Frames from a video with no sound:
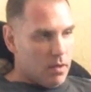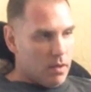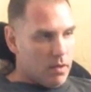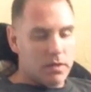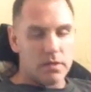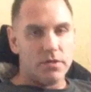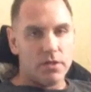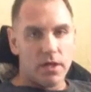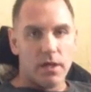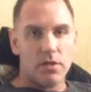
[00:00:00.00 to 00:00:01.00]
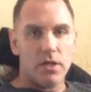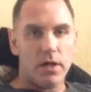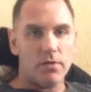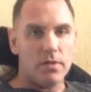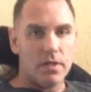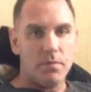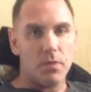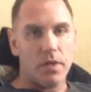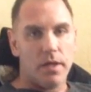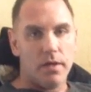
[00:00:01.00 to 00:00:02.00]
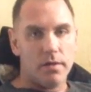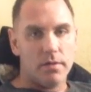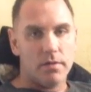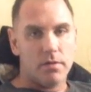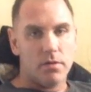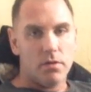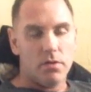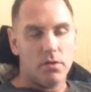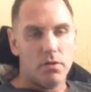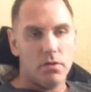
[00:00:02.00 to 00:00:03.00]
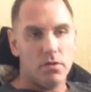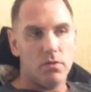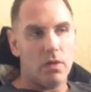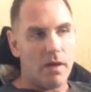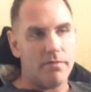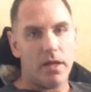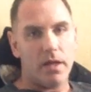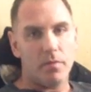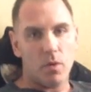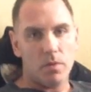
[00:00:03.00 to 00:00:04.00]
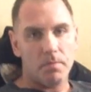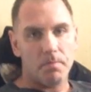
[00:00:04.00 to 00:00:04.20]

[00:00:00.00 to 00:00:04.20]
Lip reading: it doesn't change how deeply you love an animal,